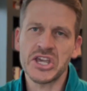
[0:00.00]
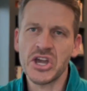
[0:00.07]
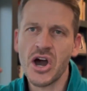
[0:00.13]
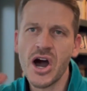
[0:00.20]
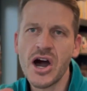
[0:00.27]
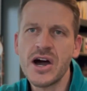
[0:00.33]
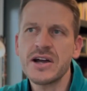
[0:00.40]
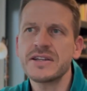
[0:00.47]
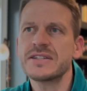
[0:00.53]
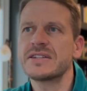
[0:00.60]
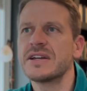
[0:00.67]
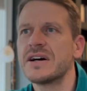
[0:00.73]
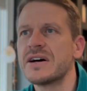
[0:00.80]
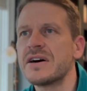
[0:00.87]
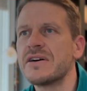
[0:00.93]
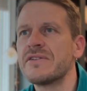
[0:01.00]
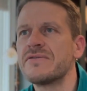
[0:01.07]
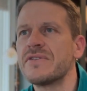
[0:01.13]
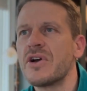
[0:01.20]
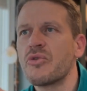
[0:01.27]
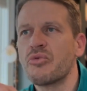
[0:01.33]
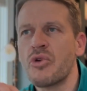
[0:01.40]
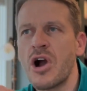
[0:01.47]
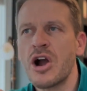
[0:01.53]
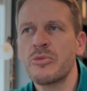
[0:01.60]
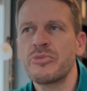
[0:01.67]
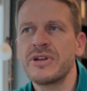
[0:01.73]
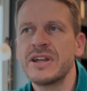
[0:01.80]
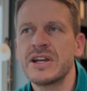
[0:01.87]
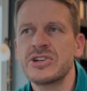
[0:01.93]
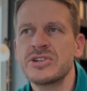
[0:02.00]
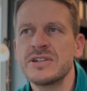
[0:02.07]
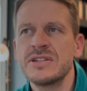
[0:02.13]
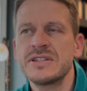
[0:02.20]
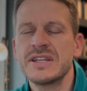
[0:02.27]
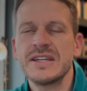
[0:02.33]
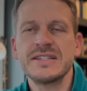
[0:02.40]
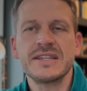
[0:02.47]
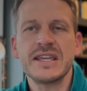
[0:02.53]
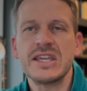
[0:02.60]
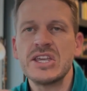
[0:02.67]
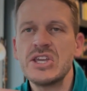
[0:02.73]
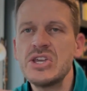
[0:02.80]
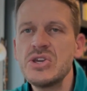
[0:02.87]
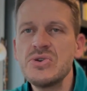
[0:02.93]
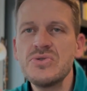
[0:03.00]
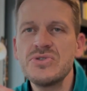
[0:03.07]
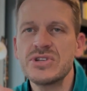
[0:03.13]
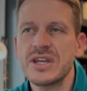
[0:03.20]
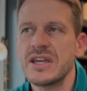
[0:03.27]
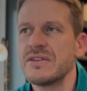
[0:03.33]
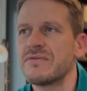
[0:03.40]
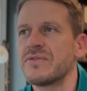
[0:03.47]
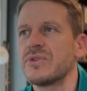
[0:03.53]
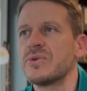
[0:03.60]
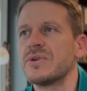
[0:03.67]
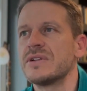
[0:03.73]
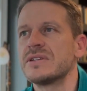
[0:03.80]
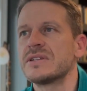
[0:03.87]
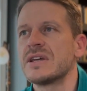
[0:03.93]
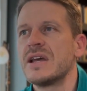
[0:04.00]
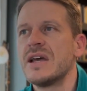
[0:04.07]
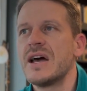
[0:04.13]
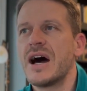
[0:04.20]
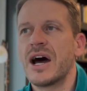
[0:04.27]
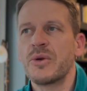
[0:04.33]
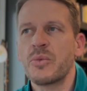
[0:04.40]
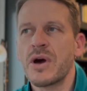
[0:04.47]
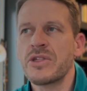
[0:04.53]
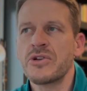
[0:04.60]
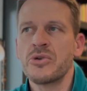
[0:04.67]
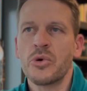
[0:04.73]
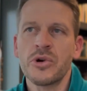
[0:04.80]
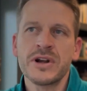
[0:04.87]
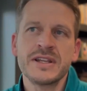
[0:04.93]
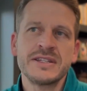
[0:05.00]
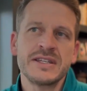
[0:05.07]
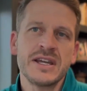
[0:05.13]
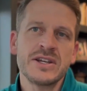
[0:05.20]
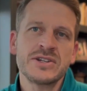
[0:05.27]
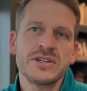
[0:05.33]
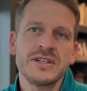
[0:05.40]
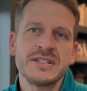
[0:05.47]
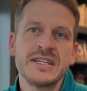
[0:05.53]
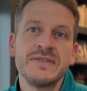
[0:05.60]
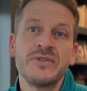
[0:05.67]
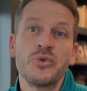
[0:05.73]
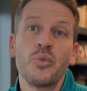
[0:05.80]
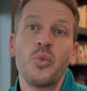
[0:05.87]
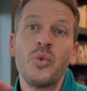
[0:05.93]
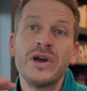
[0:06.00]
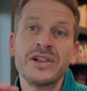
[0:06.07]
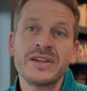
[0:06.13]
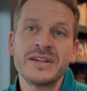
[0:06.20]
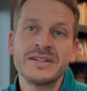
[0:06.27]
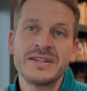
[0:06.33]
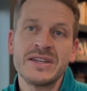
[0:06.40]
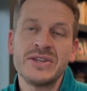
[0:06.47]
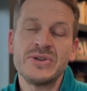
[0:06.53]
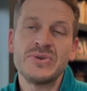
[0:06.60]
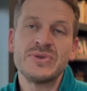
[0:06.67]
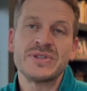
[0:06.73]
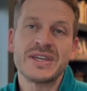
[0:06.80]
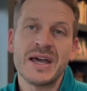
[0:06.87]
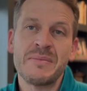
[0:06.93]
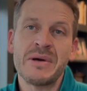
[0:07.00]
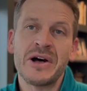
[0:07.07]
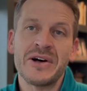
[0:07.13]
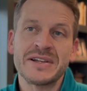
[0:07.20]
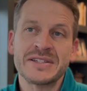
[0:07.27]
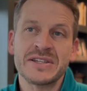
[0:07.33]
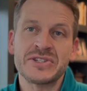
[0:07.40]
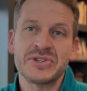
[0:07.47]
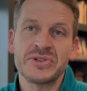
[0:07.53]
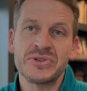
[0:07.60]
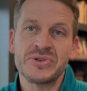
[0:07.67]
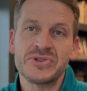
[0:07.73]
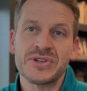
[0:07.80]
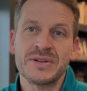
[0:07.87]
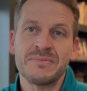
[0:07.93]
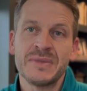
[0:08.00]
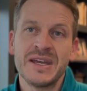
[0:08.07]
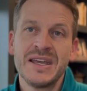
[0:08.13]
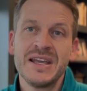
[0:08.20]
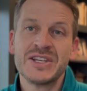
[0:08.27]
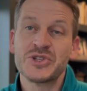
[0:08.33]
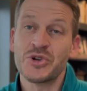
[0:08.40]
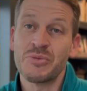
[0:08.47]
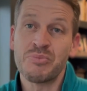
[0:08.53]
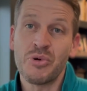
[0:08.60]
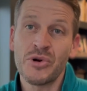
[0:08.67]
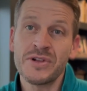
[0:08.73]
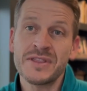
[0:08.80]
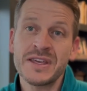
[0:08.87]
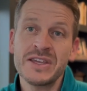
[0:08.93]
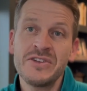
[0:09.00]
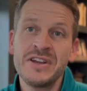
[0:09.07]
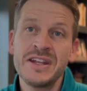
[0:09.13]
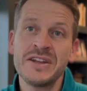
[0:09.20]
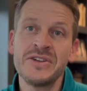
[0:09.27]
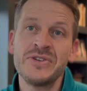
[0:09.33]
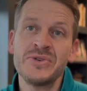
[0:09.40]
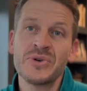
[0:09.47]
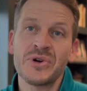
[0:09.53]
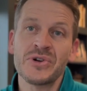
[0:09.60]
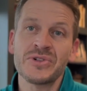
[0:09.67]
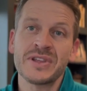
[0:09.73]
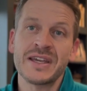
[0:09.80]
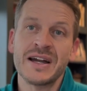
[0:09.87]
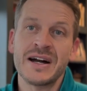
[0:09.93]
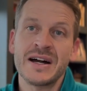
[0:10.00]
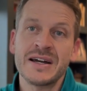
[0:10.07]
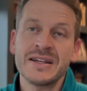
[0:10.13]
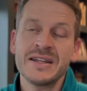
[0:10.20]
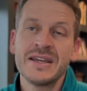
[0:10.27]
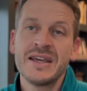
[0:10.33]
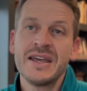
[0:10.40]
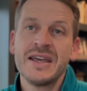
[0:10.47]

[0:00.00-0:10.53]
cost of wrong predictions is a huge influence on whether an organization is even willing to use ML as a solution. So an important thing you need to do early on